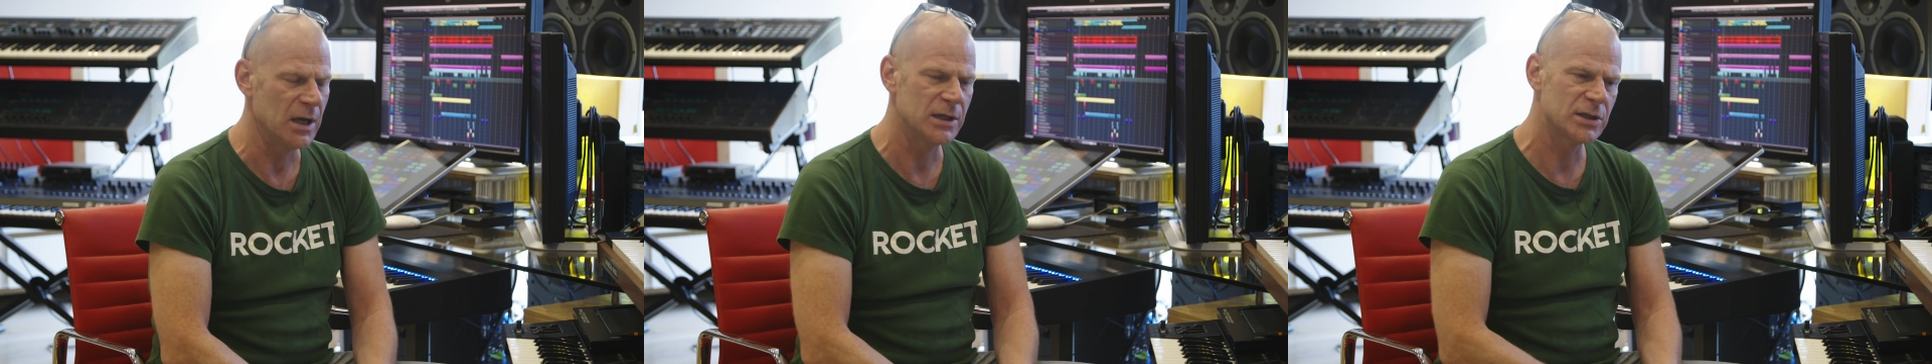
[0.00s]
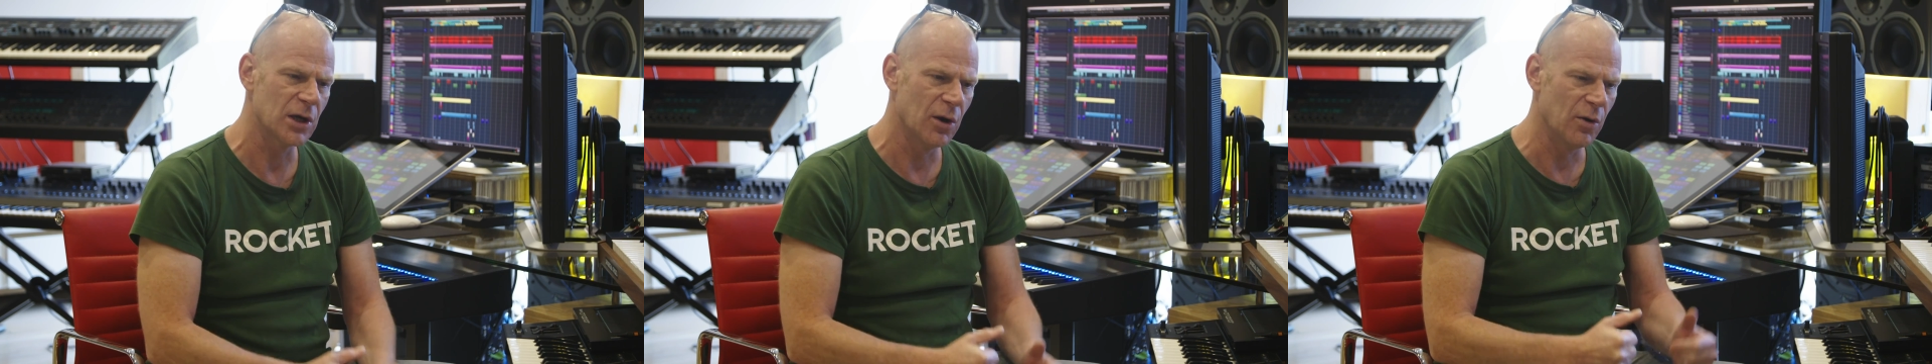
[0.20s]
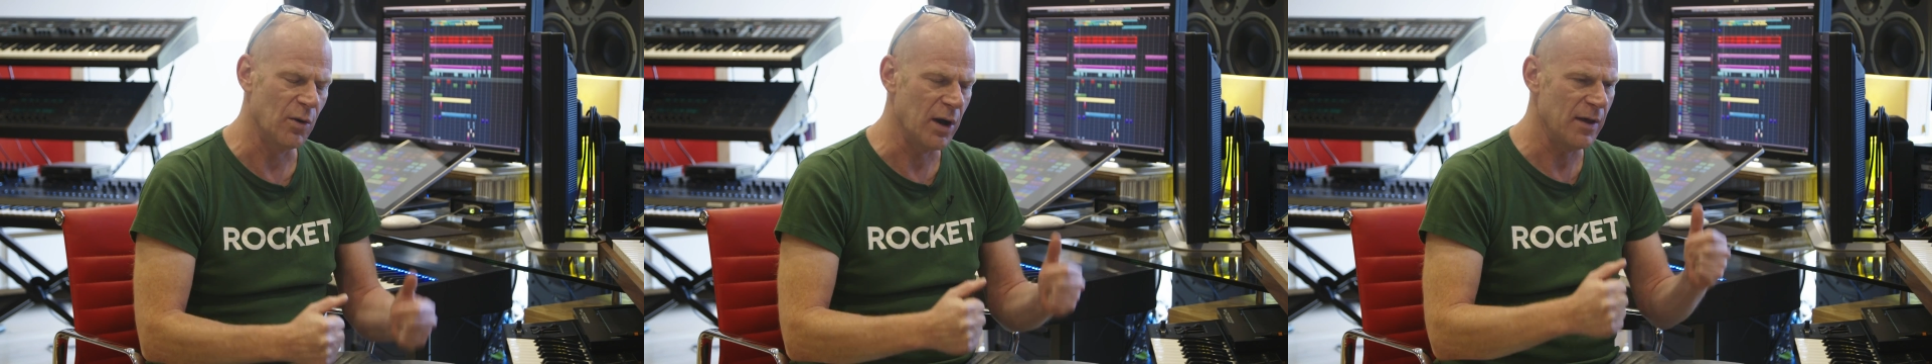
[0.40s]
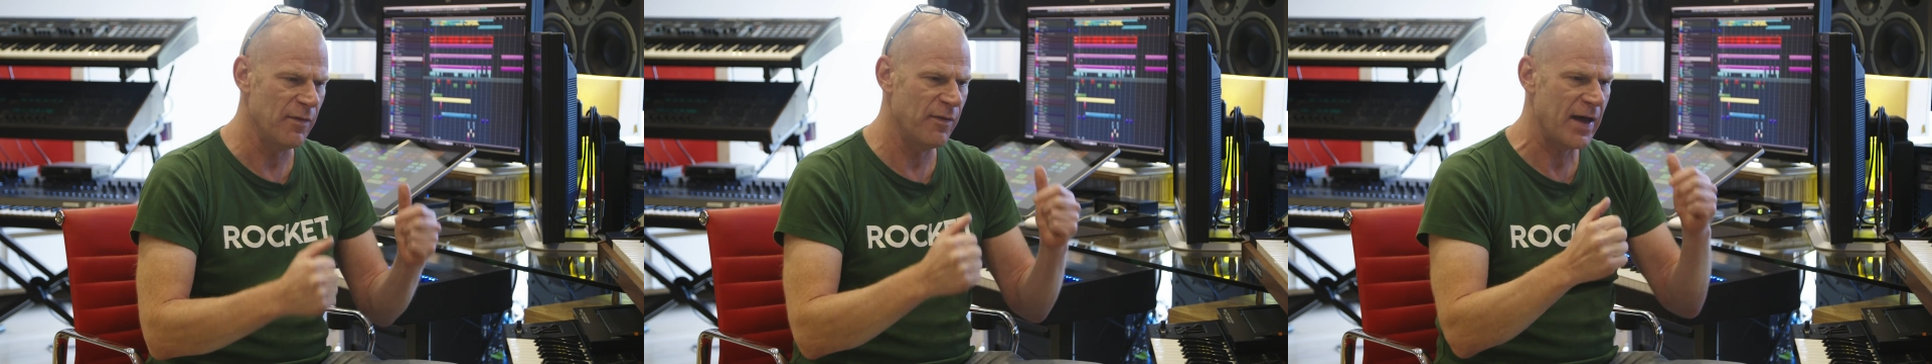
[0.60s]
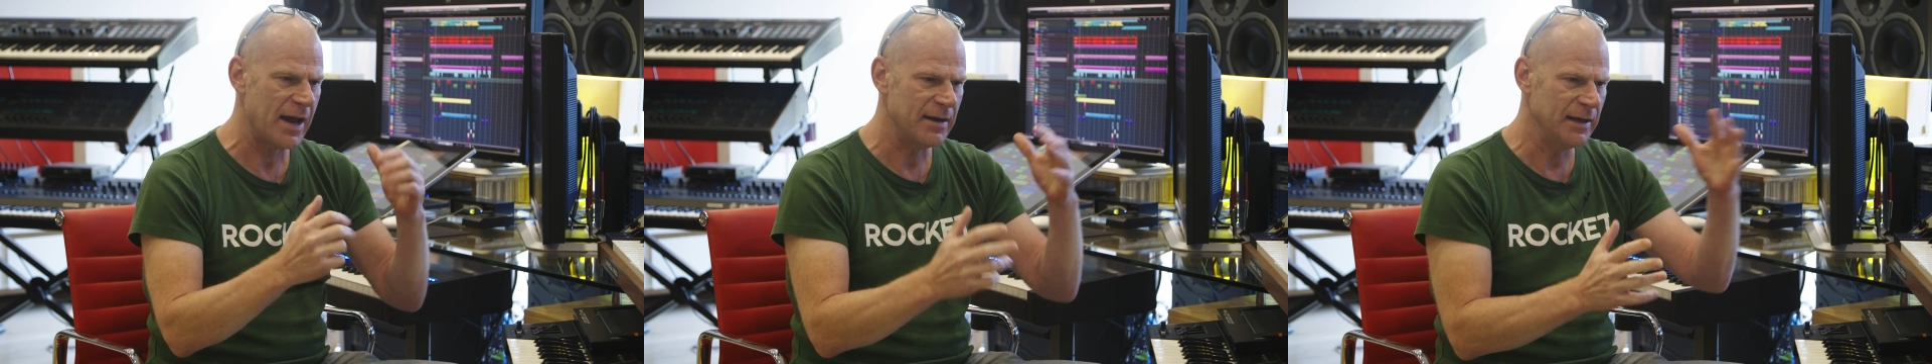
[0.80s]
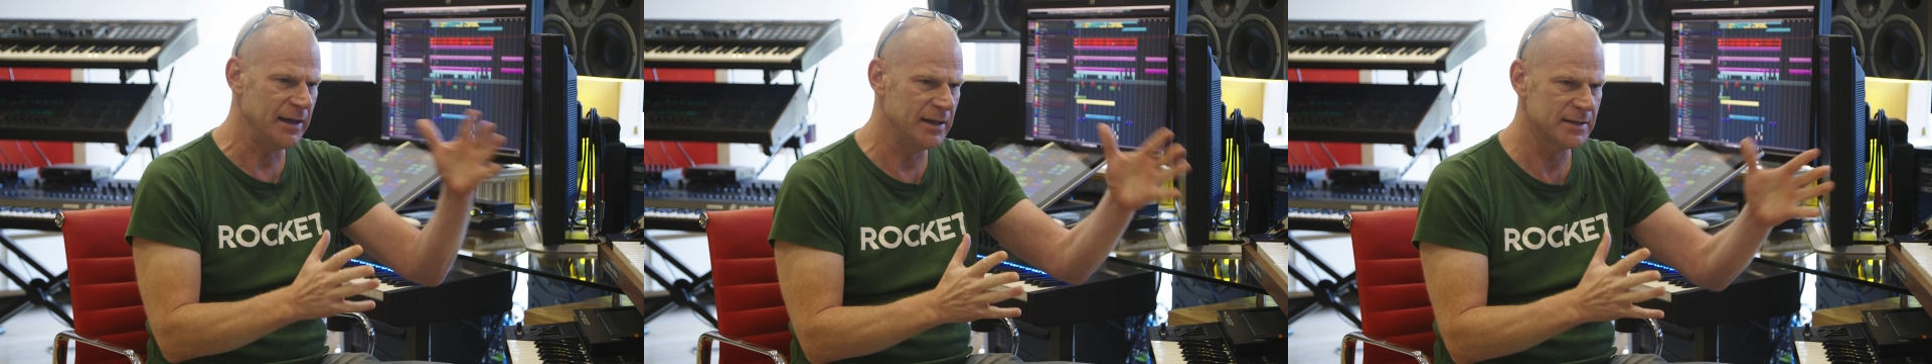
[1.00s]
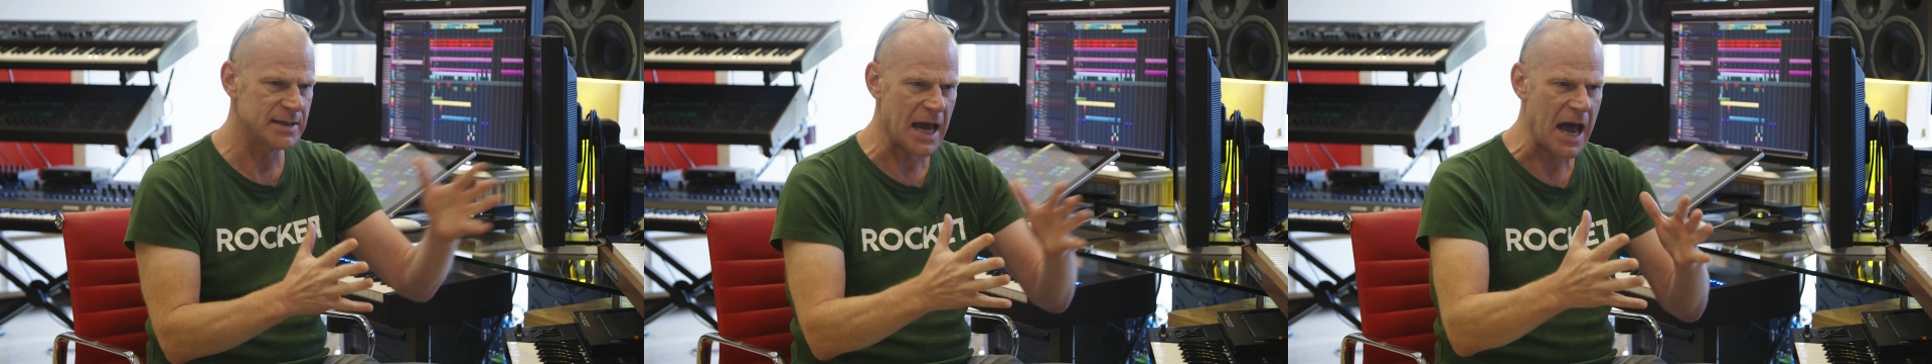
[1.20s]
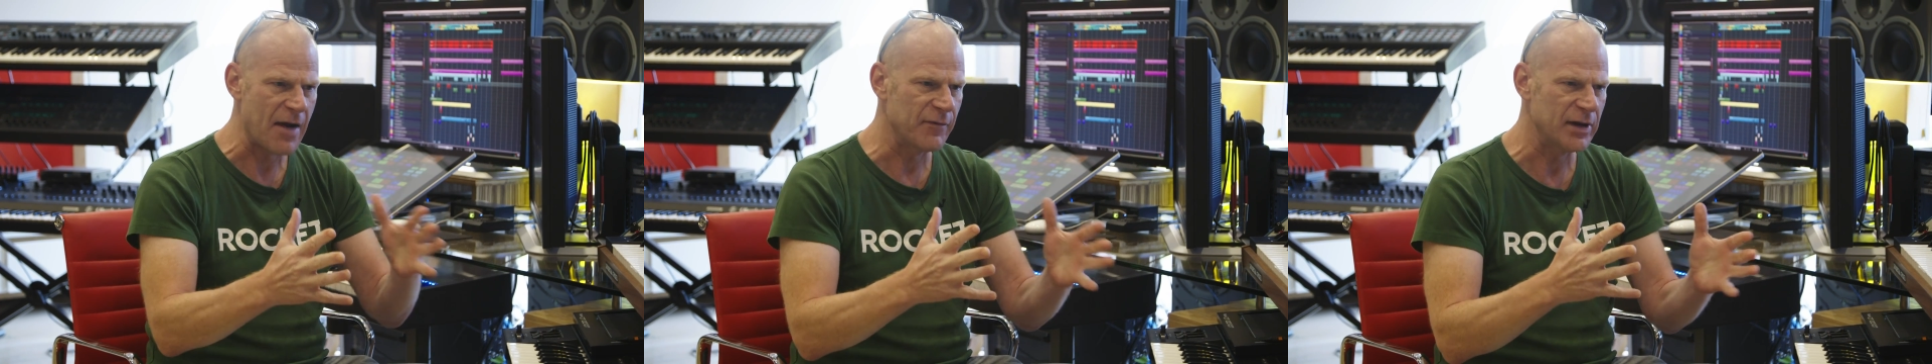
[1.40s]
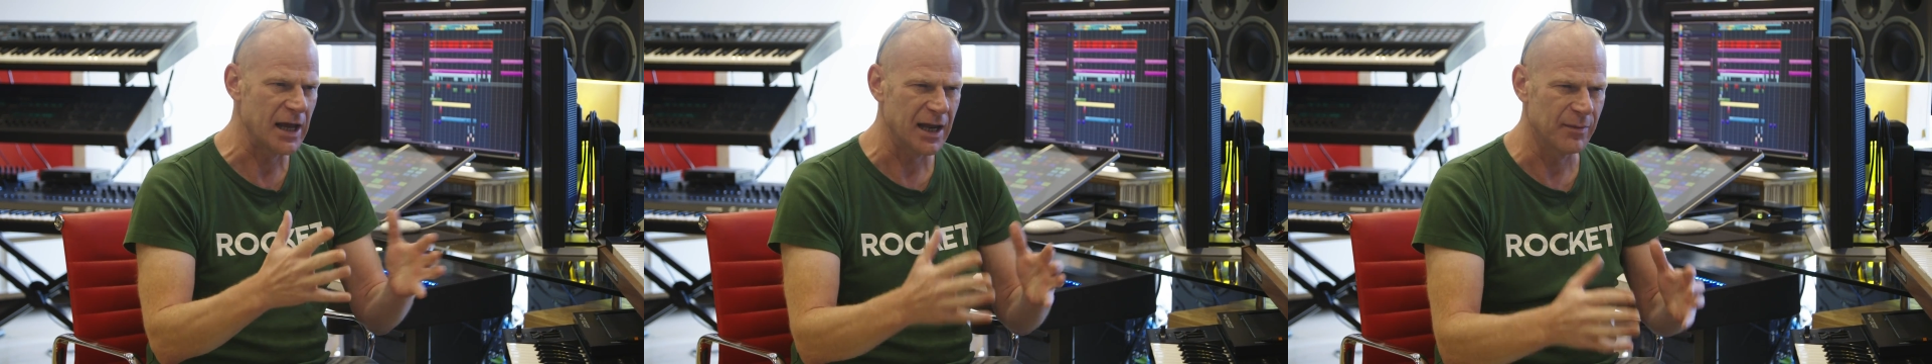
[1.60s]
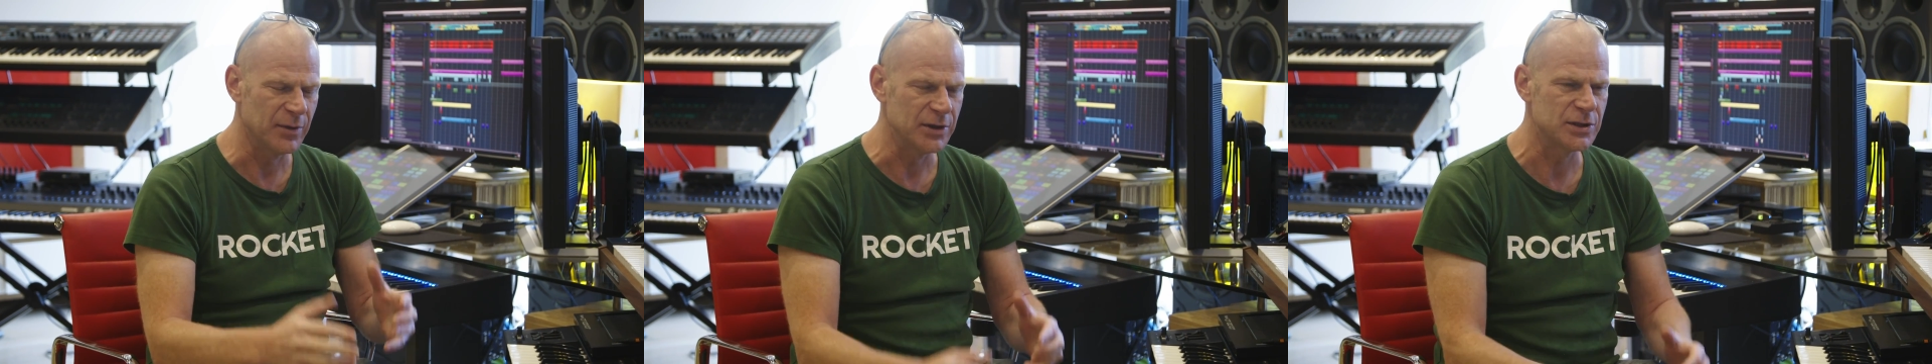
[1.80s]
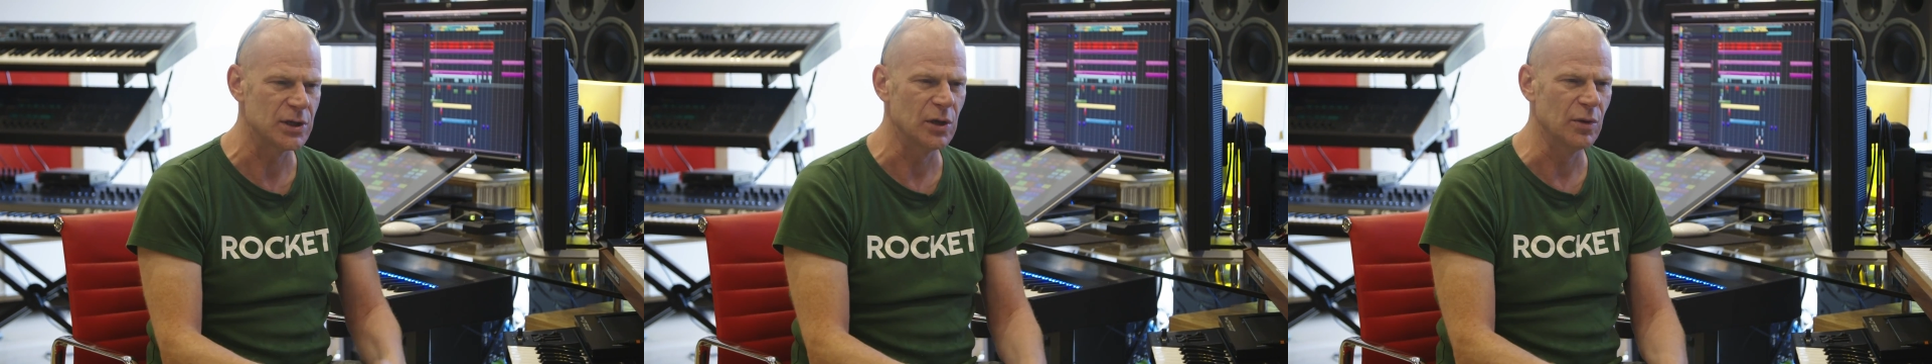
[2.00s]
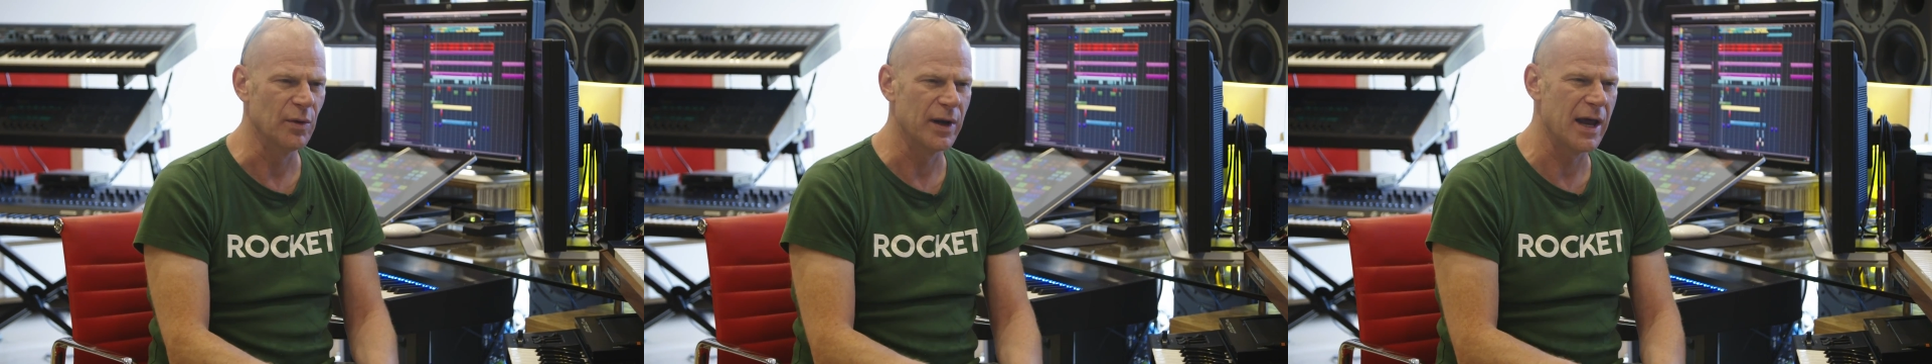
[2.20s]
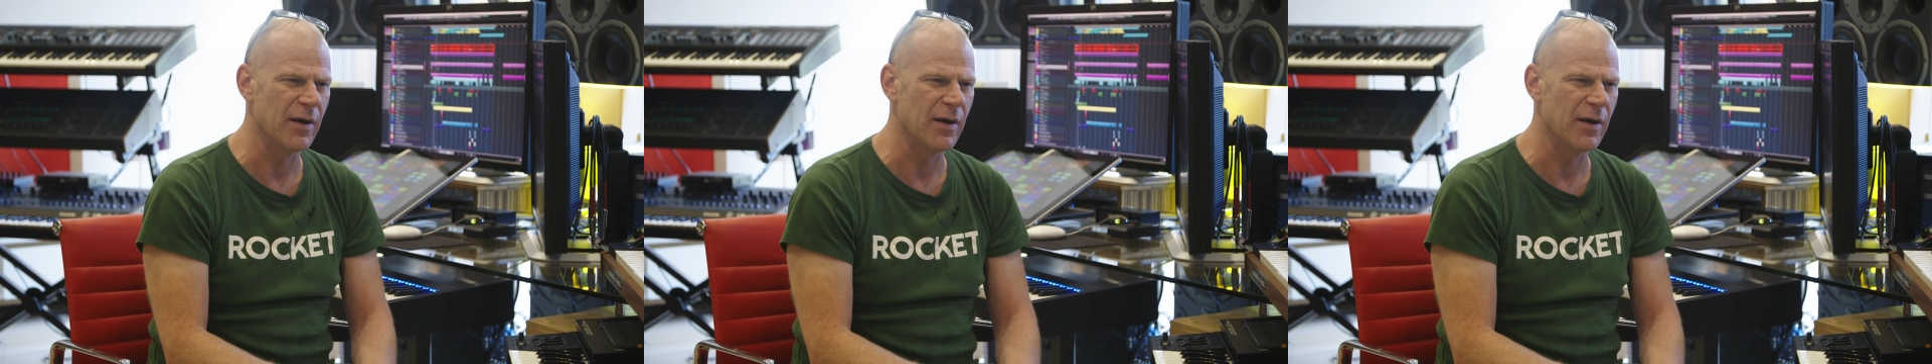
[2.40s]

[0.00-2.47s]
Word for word: So that needed to have an element too.